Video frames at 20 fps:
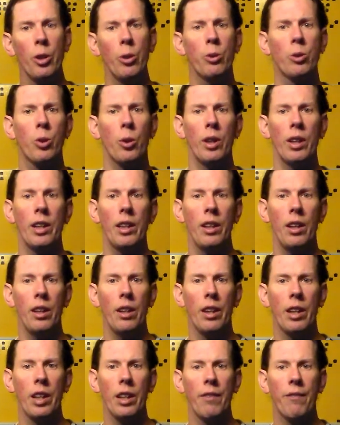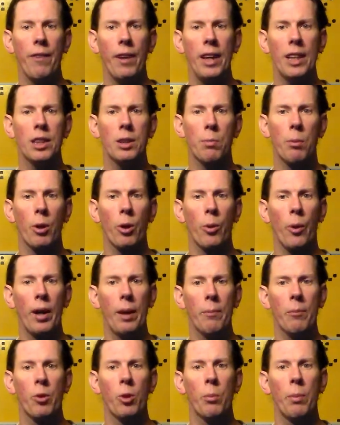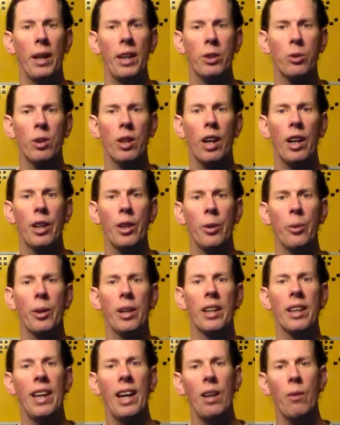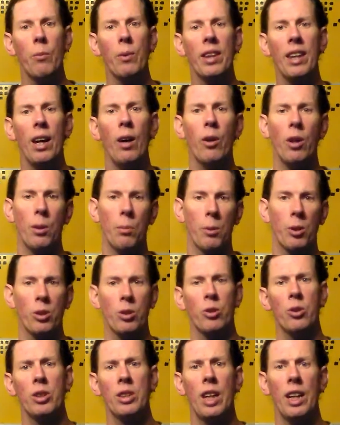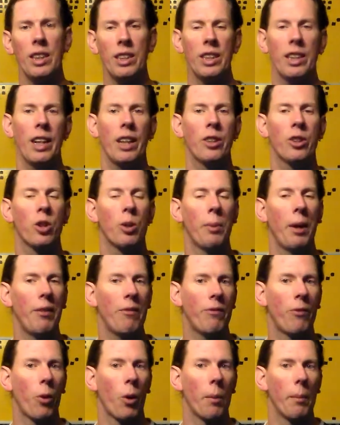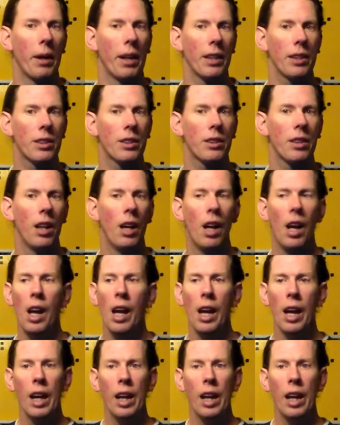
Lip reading: You join the FANS program through Patreon, you get that without commercials, knocks it down to about 4 minutes.